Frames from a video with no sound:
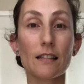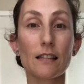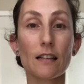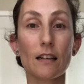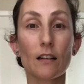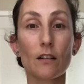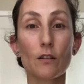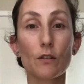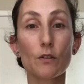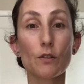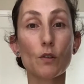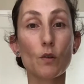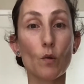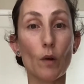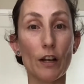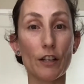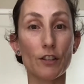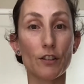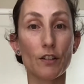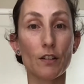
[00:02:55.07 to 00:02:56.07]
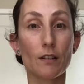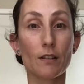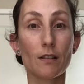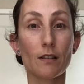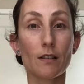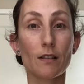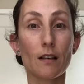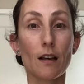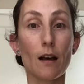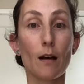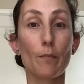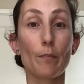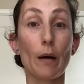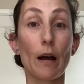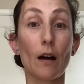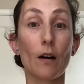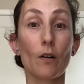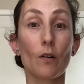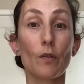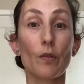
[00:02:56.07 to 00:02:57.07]
includes questions
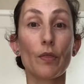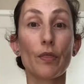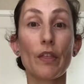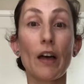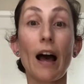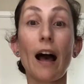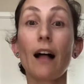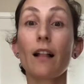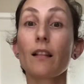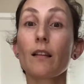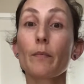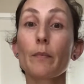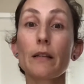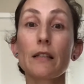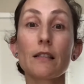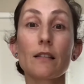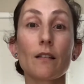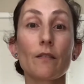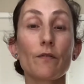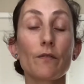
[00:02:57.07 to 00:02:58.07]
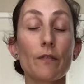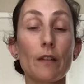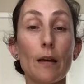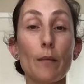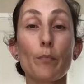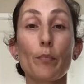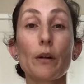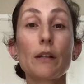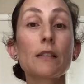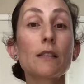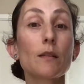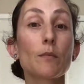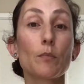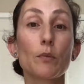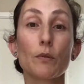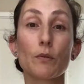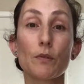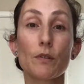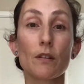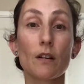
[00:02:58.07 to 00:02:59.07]
about the elements and
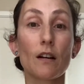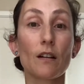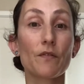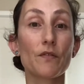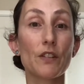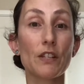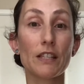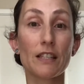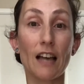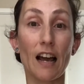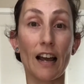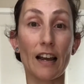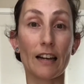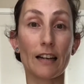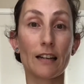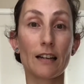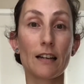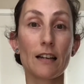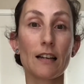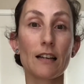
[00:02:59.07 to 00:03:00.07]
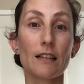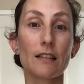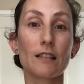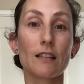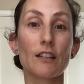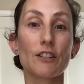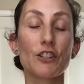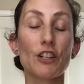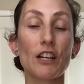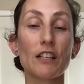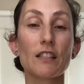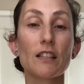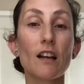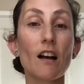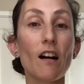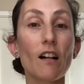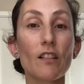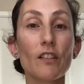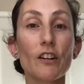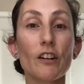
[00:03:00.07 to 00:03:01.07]
principles of design, such as
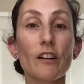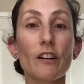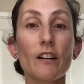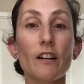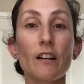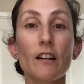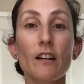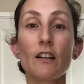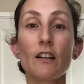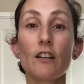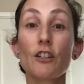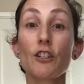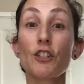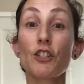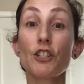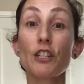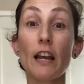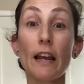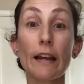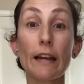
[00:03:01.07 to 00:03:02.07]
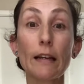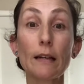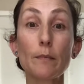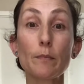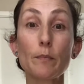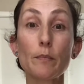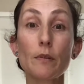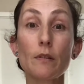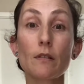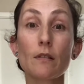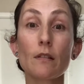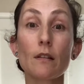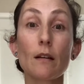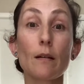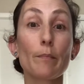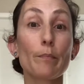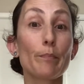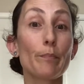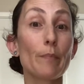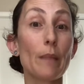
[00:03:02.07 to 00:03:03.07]
color, shapes,
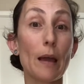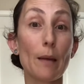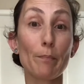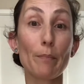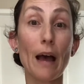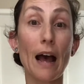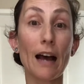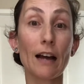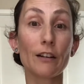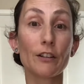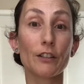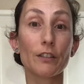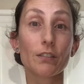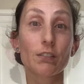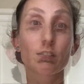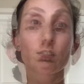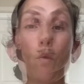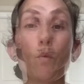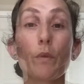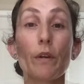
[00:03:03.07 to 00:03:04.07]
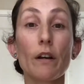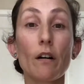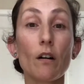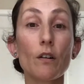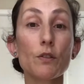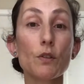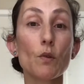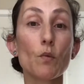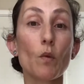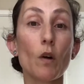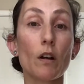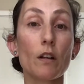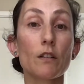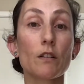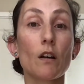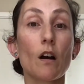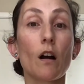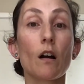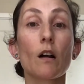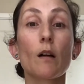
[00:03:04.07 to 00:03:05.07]
and patterns. We also want
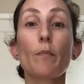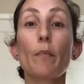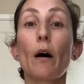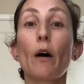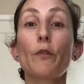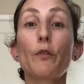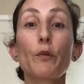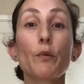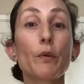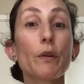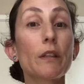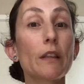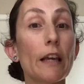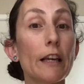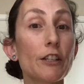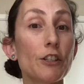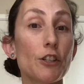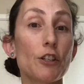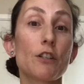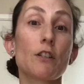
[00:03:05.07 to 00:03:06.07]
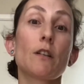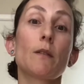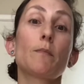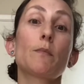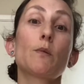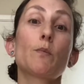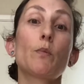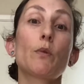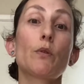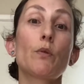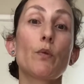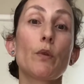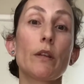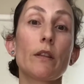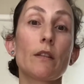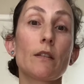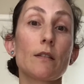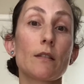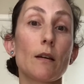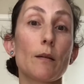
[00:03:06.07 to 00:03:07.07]
to talk about the relationships
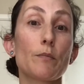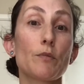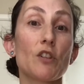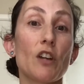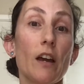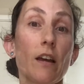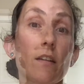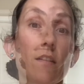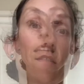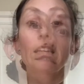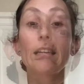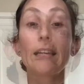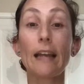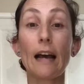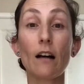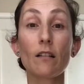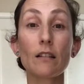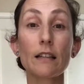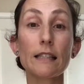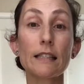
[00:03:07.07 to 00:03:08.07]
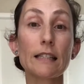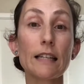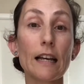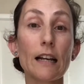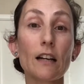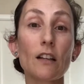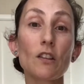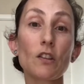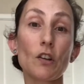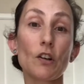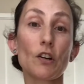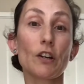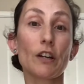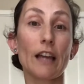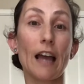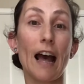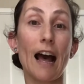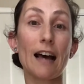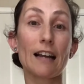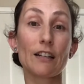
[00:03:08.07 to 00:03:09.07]
between the subjects. Now let's take a look
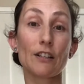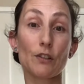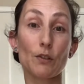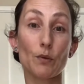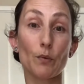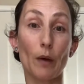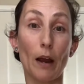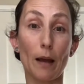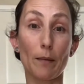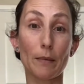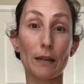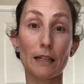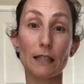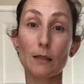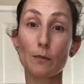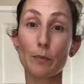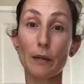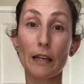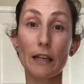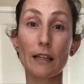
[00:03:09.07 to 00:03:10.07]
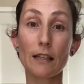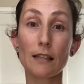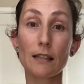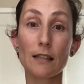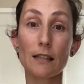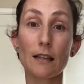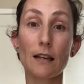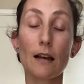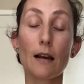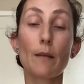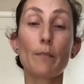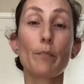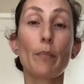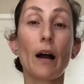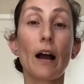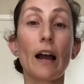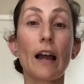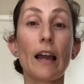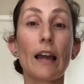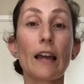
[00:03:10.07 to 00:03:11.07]
at a ceramics piece
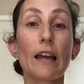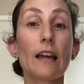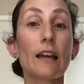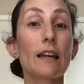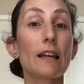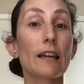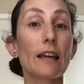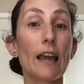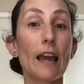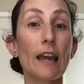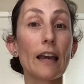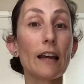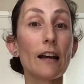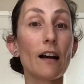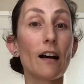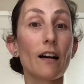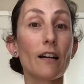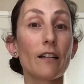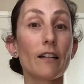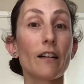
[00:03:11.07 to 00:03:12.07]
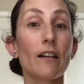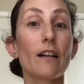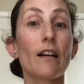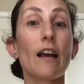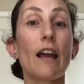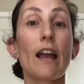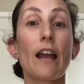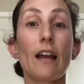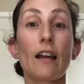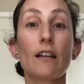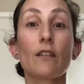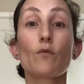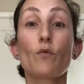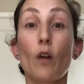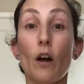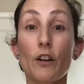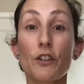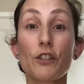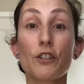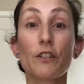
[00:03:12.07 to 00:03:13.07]
by Kate Hutter and
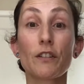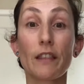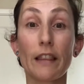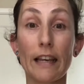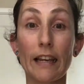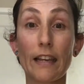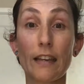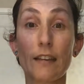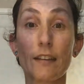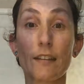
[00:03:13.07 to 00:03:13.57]
Roger Lee.